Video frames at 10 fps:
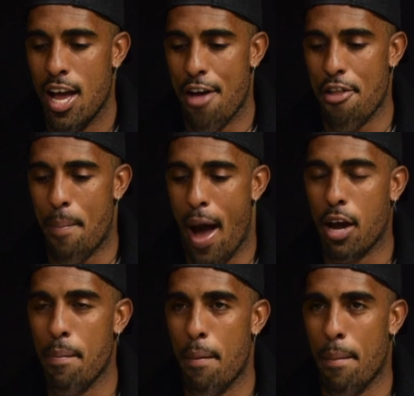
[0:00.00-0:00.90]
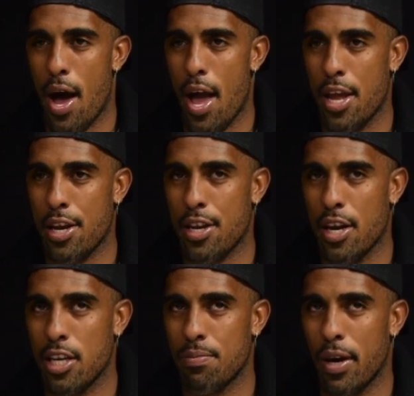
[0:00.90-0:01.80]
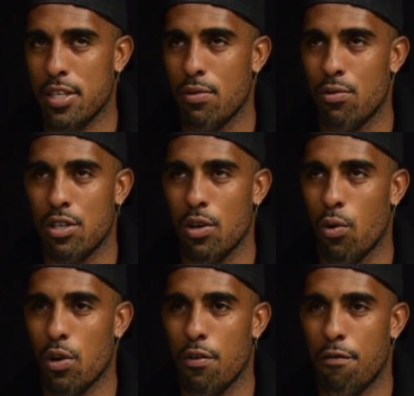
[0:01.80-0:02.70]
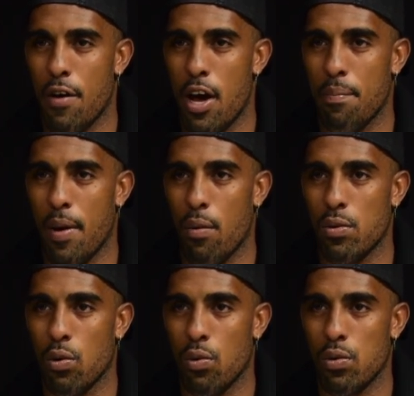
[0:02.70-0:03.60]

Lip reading: At the back of my mind, as much as it was always for fun, but it was